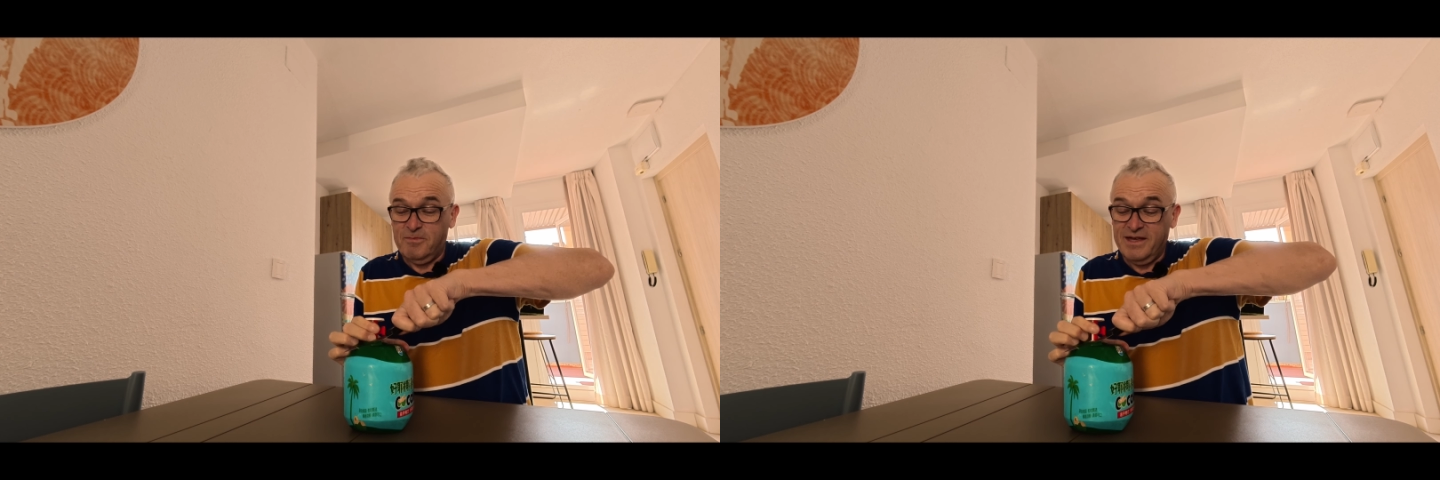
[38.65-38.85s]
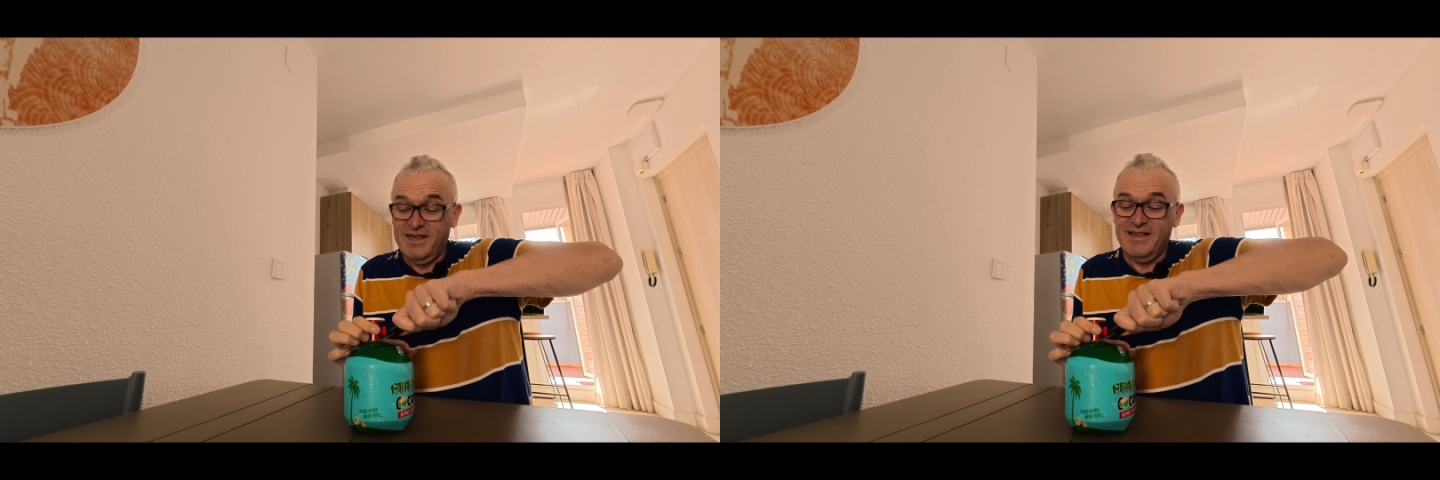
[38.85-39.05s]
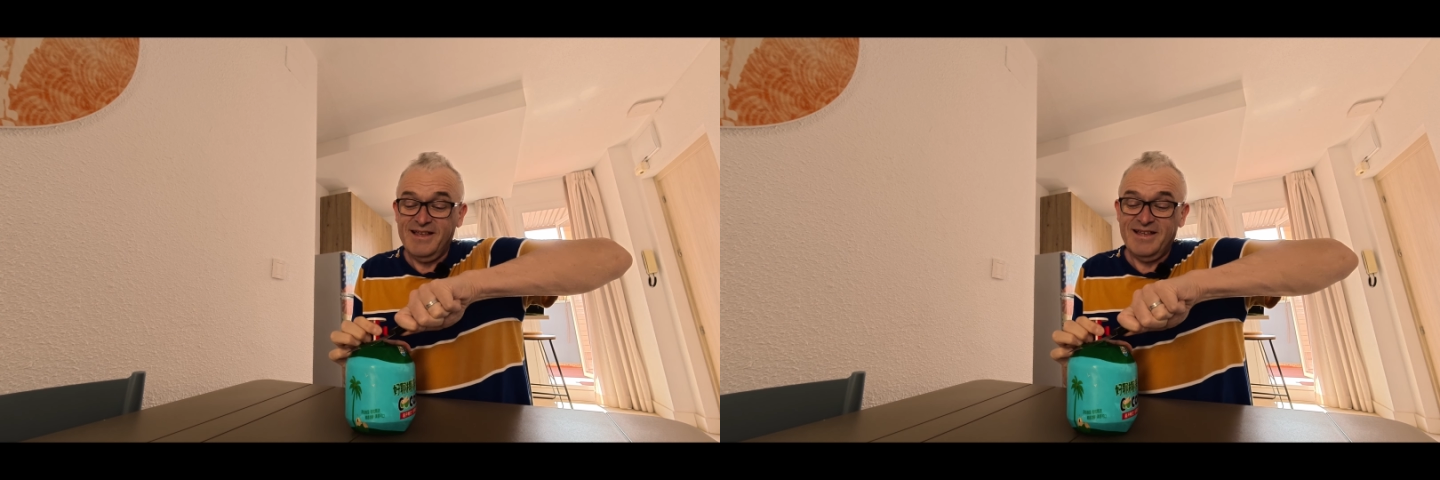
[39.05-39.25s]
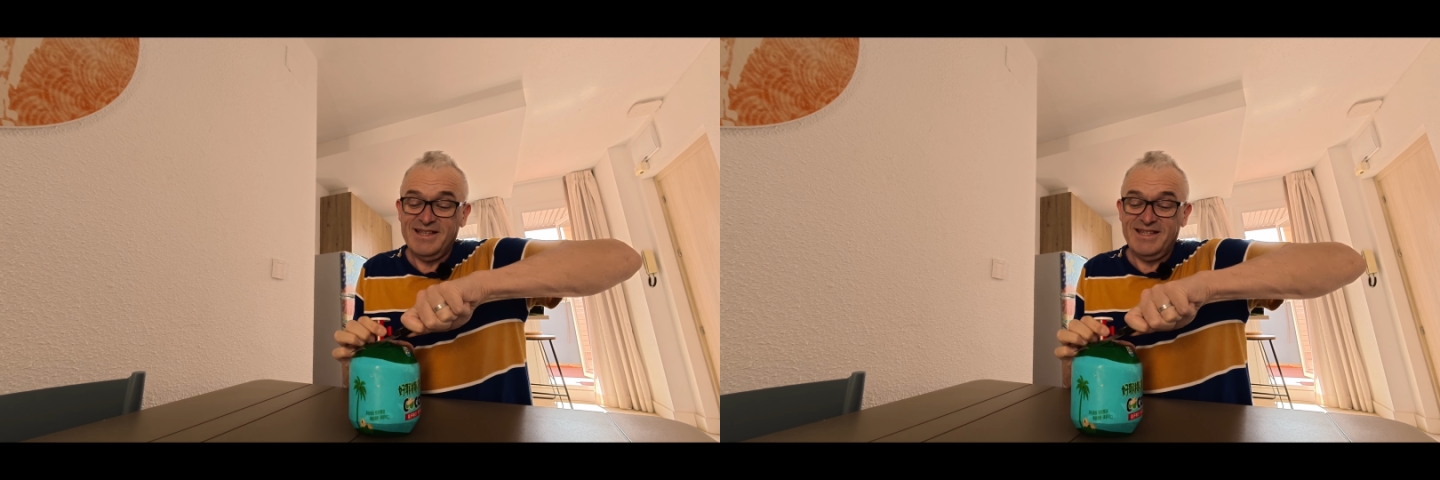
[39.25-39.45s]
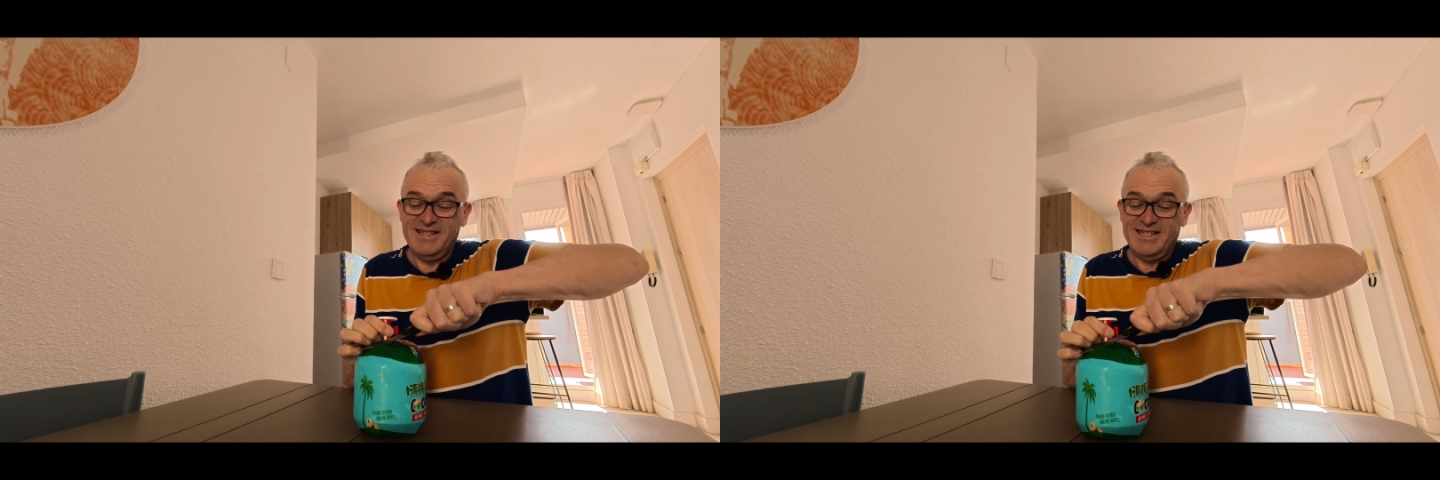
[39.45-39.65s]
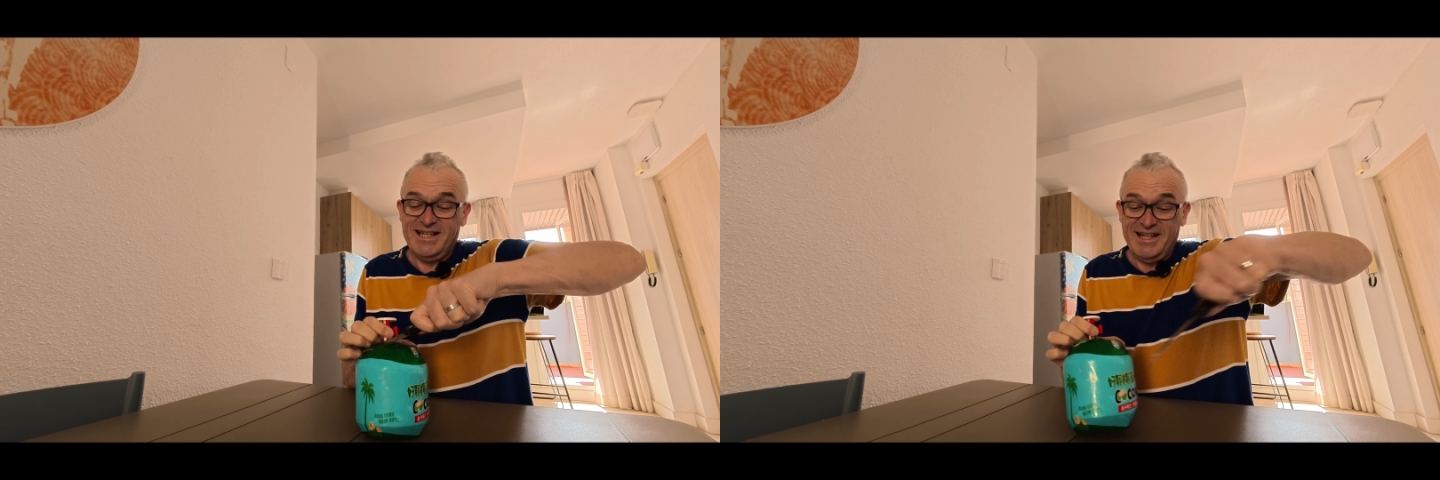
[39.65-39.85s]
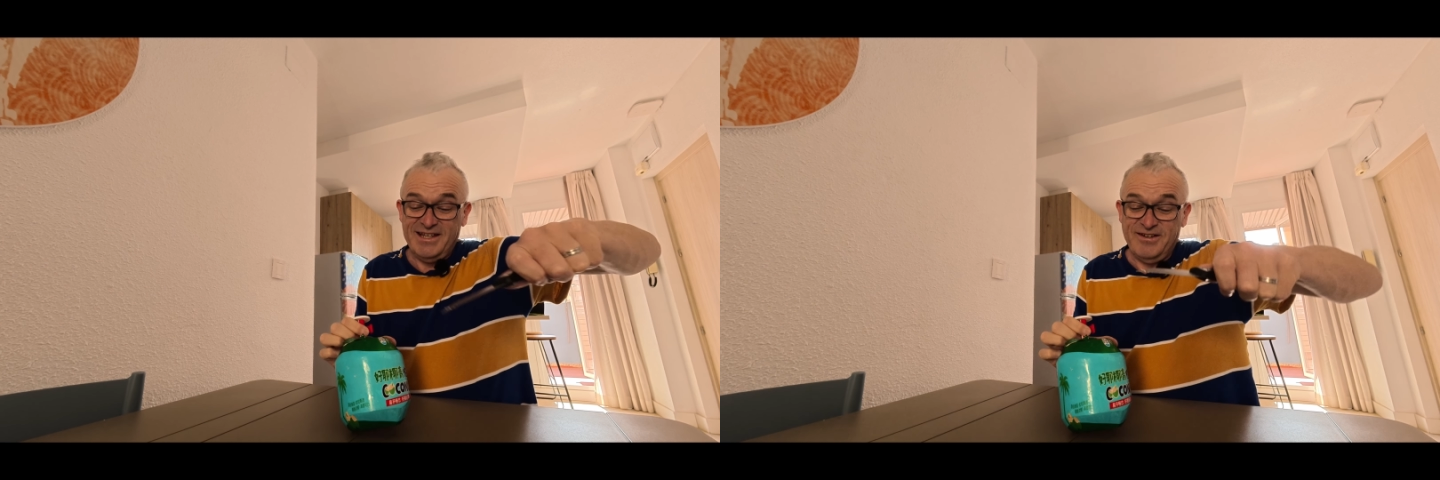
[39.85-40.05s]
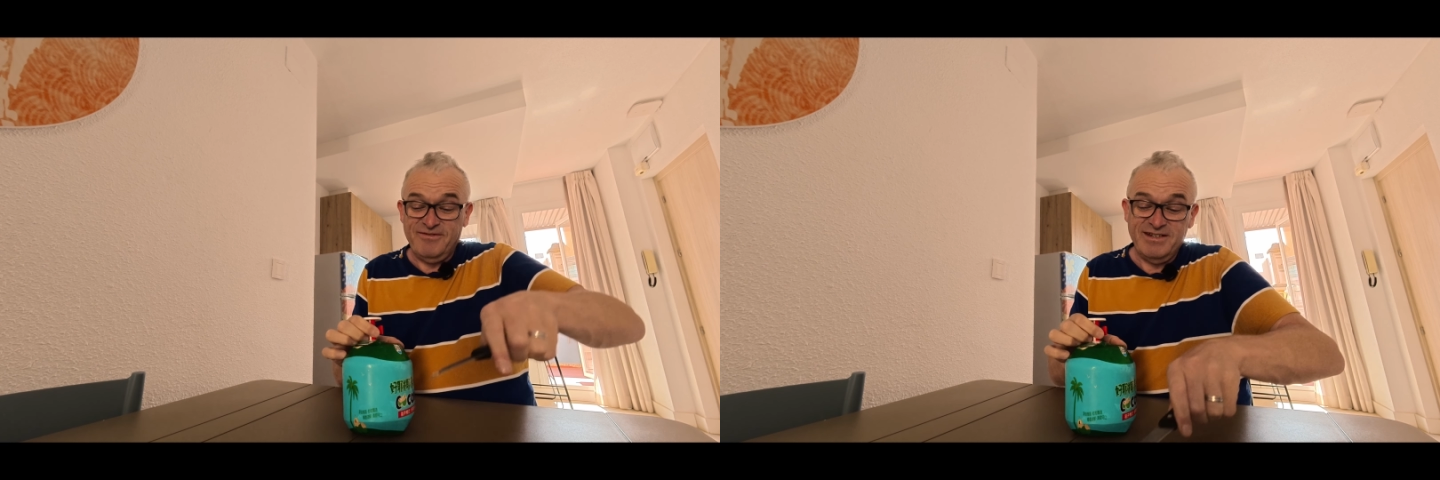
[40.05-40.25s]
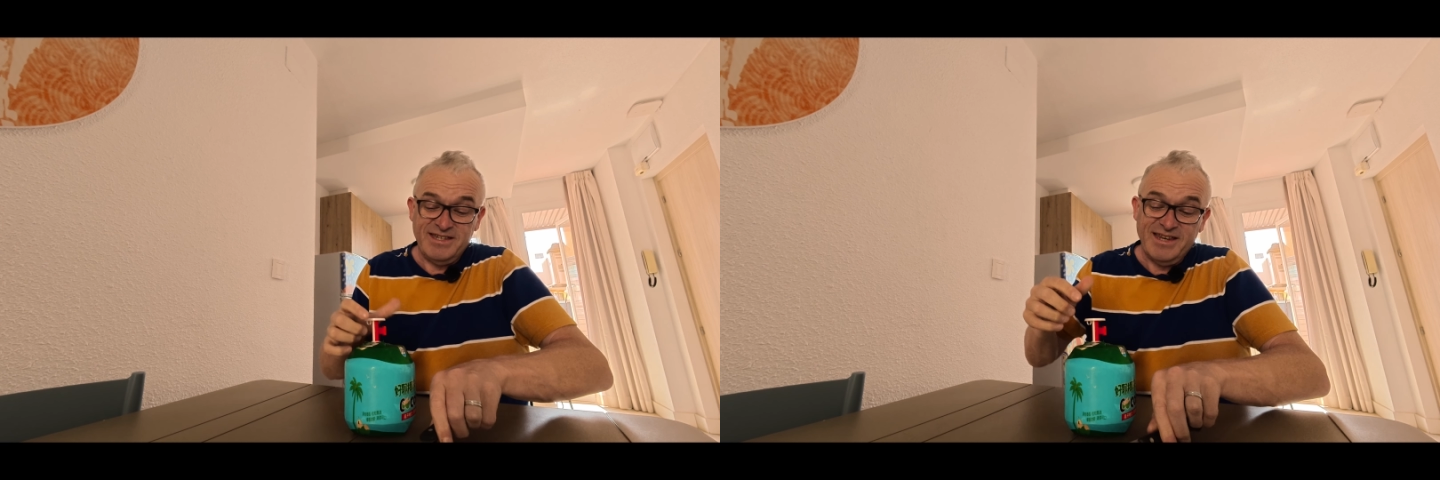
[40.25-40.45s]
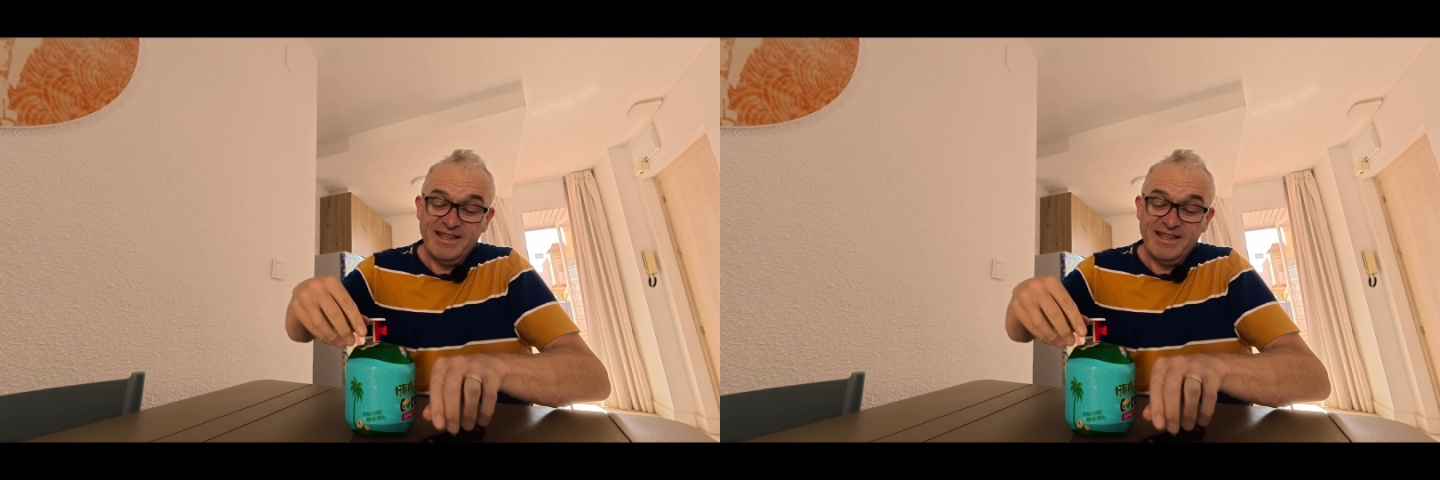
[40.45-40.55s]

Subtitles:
be slitting your wrist.